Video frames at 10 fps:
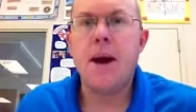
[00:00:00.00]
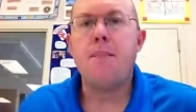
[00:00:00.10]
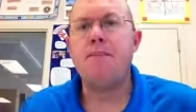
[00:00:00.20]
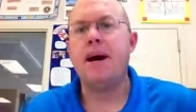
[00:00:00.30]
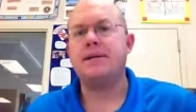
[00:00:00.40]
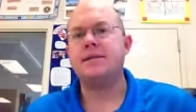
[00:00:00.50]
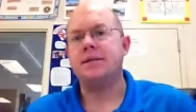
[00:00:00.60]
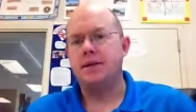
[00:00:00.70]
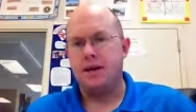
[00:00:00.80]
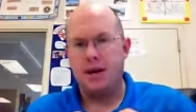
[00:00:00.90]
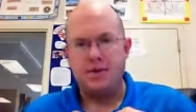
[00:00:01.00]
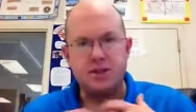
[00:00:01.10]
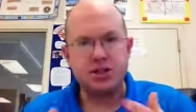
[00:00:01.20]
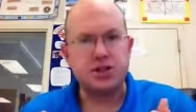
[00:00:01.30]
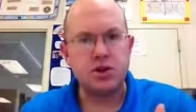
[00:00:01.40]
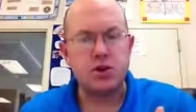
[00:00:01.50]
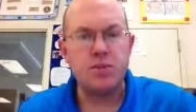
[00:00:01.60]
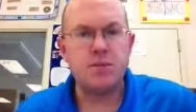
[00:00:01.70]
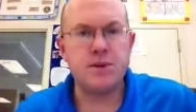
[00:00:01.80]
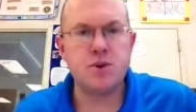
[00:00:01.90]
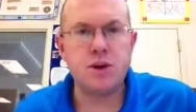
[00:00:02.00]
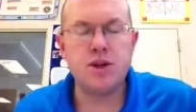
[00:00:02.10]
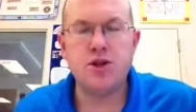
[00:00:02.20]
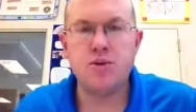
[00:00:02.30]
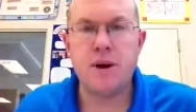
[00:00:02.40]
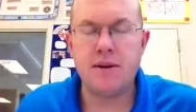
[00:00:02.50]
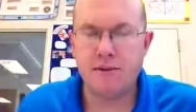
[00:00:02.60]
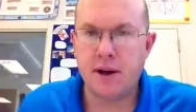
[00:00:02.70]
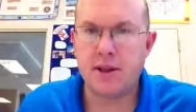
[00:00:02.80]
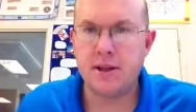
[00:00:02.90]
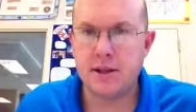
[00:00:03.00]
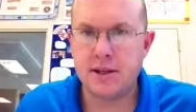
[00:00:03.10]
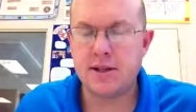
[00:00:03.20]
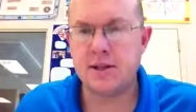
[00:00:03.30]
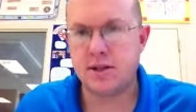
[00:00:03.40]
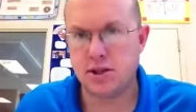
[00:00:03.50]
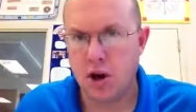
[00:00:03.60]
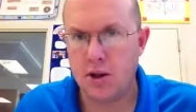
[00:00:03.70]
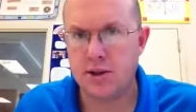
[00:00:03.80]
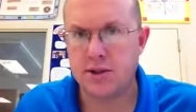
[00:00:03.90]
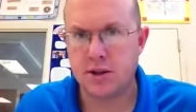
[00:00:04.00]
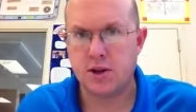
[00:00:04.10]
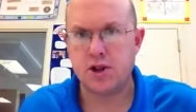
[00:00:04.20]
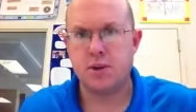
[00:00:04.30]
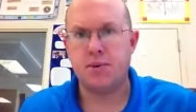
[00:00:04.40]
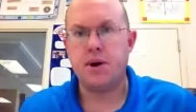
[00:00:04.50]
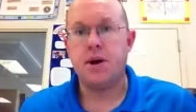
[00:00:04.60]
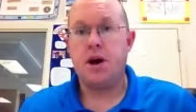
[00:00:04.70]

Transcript: But uh, the disagreement between the two men finally leads to Stalin's leadership